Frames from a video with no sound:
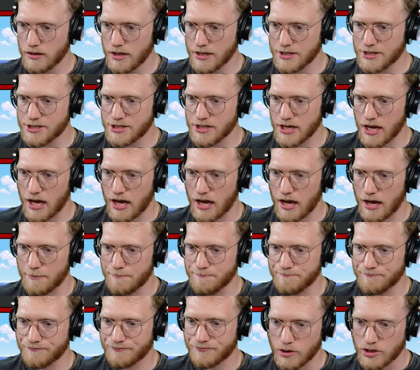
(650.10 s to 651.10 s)
Let's,
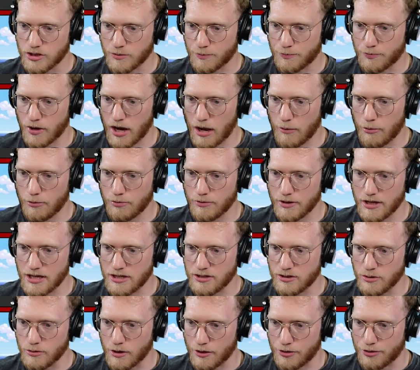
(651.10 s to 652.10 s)
we should probably
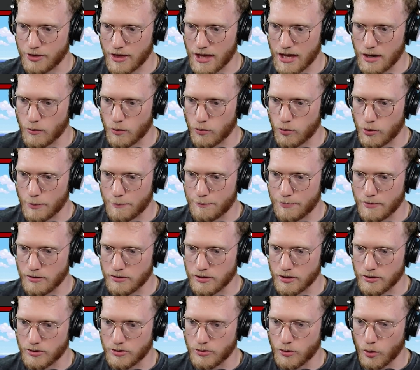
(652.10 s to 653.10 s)
do the thing where we build
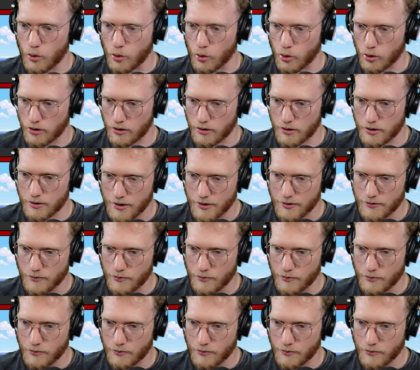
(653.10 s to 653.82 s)
a door as